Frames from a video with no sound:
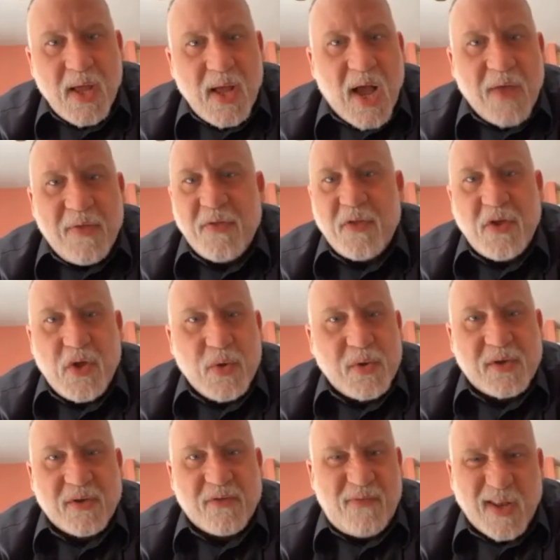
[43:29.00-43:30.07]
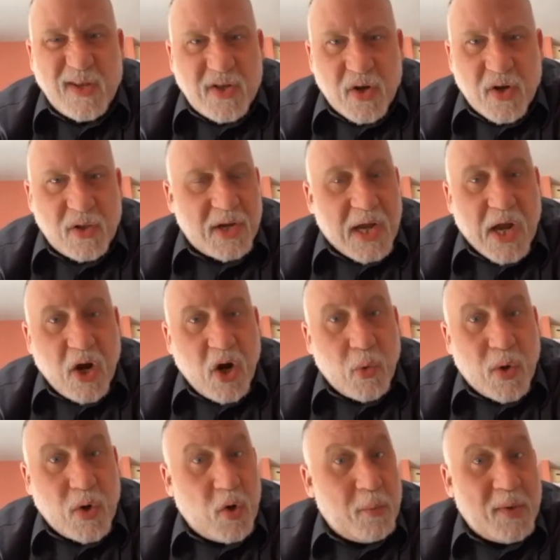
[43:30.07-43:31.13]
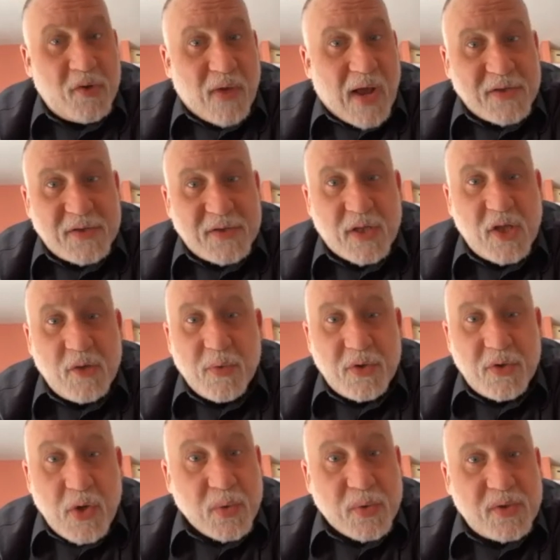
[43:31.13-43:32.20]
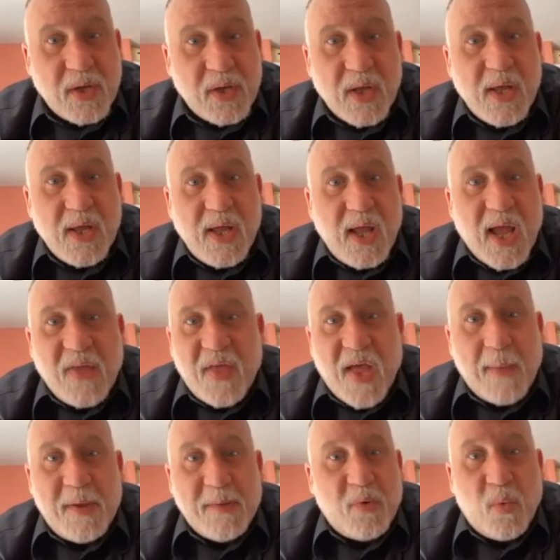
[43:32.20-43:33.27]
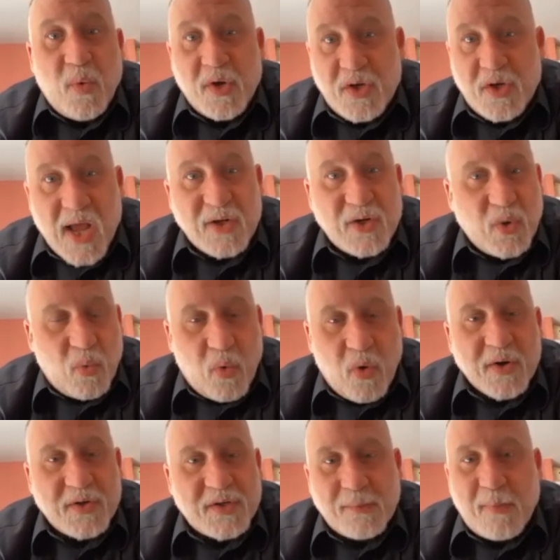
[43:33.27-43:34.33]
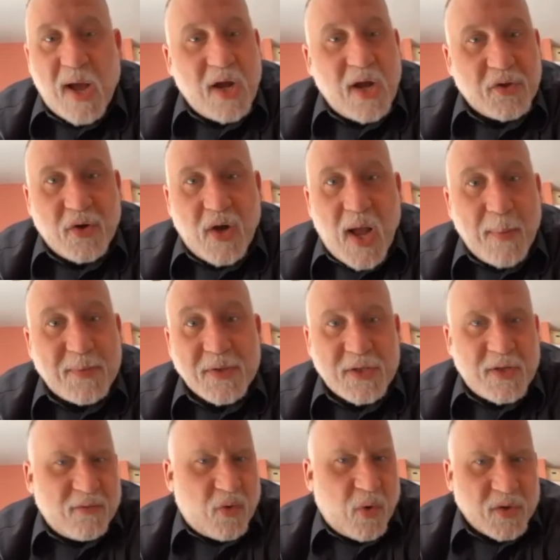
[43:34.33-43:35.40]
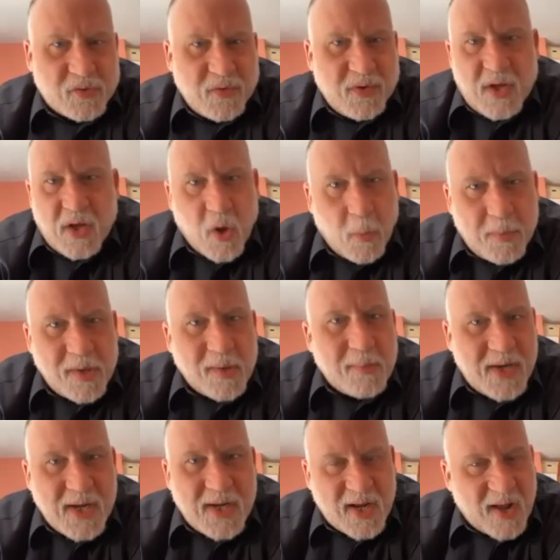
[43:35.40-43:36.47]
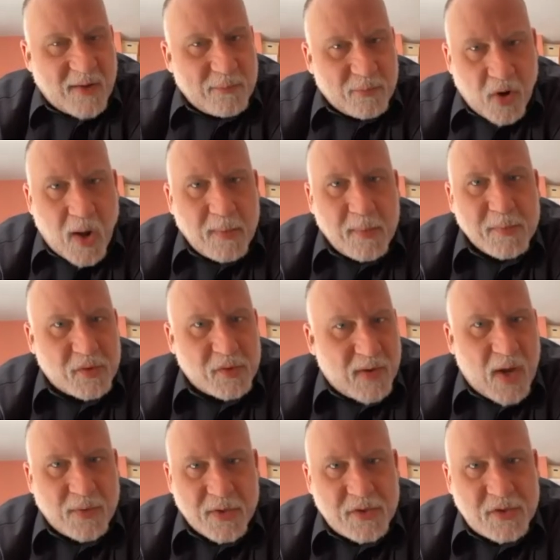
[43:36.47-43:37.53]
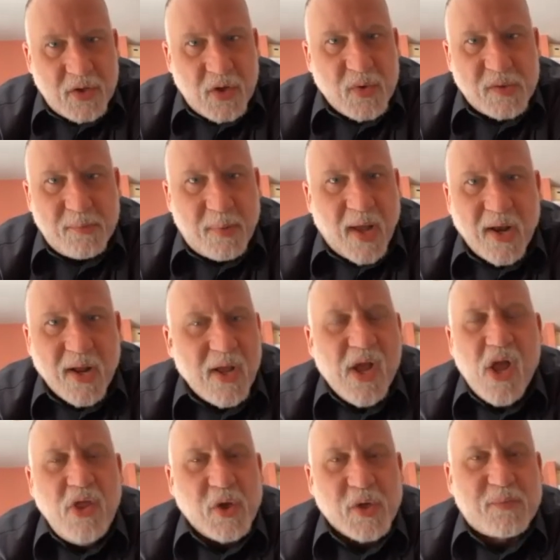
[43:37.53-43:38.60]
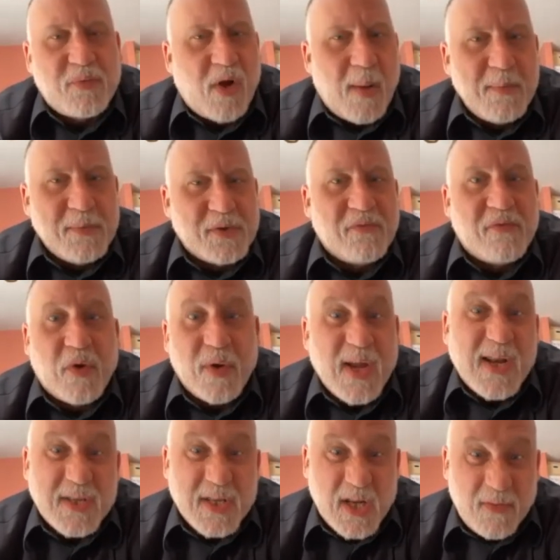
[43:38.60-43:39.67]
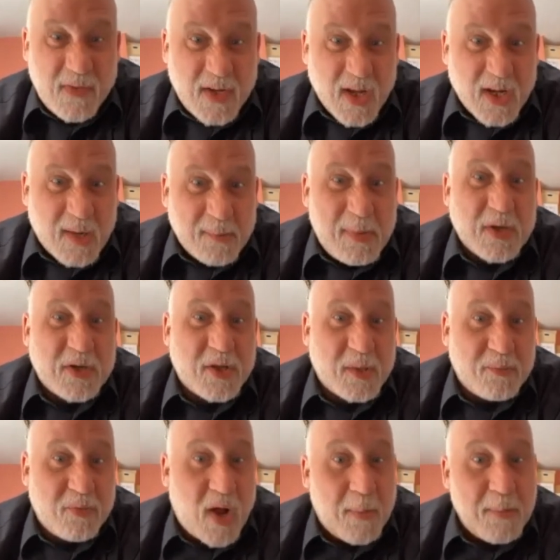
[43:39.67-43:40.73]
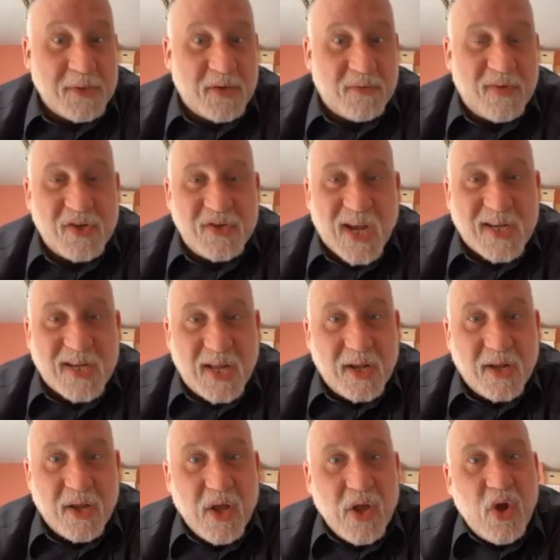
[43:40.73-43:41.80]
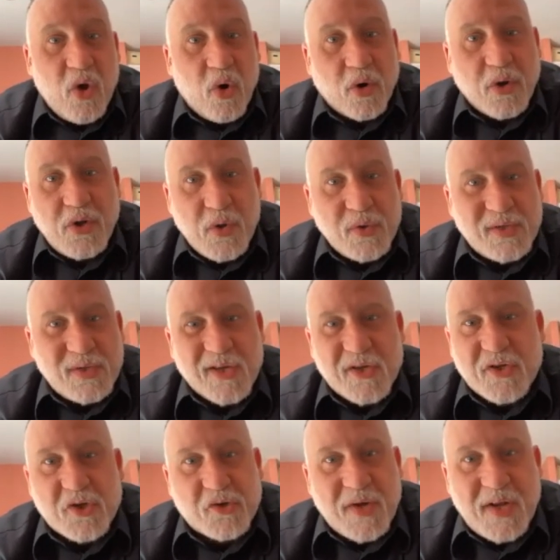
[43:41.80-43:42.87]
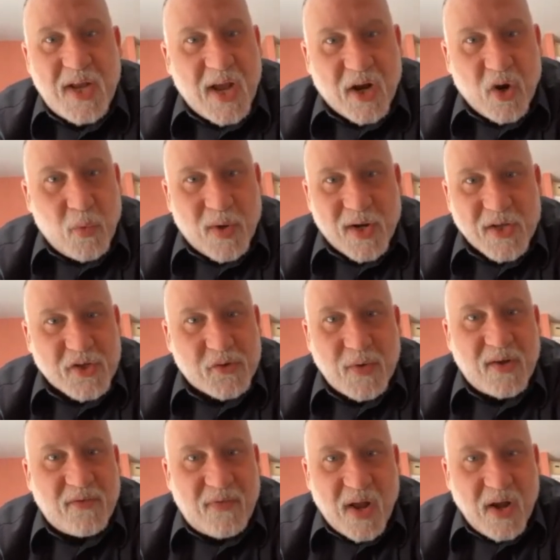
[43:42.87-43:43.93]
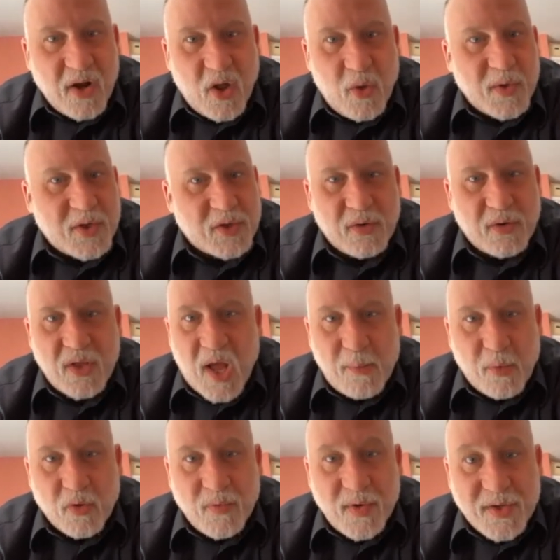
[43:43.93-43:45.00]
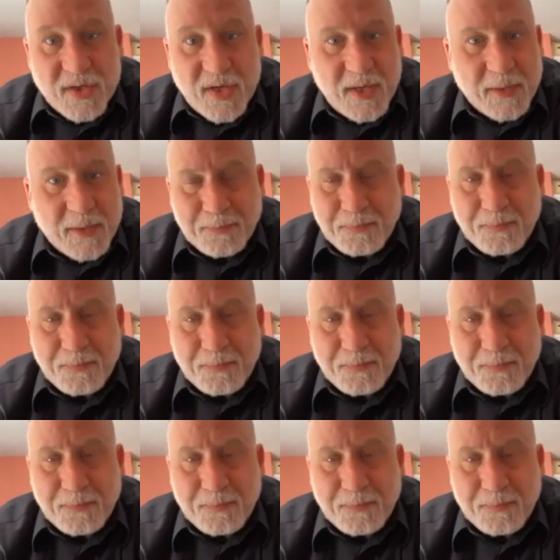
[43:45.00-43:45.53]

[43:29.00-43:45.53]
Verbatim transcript: I think the use of fentanyl and heroin would be drastically reduced. And that people would tend towards the milder options. And of course, drinking opium tea can have problems around its use, but those problems are very insignificant compared to the problems of injecting or using street heroin and street fentanyl, which are a lot more risky.